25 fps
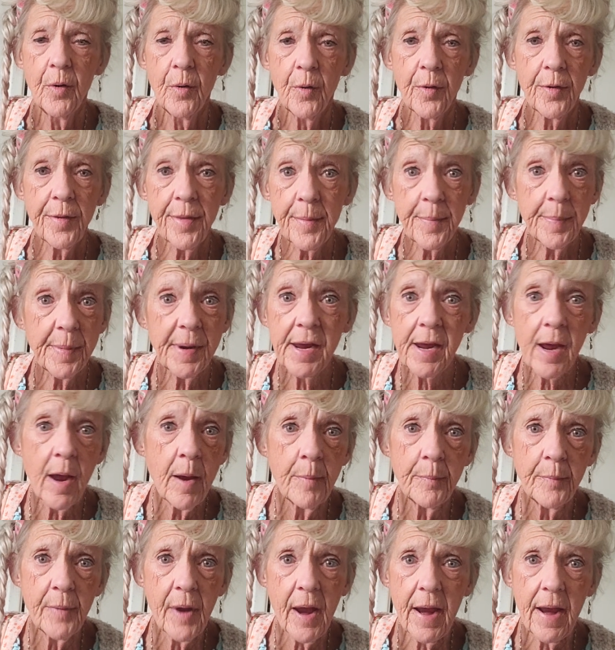or they
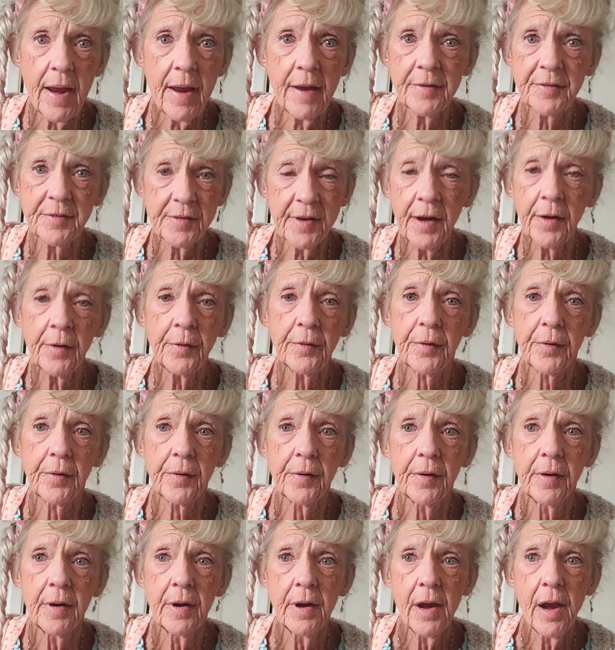become a singer.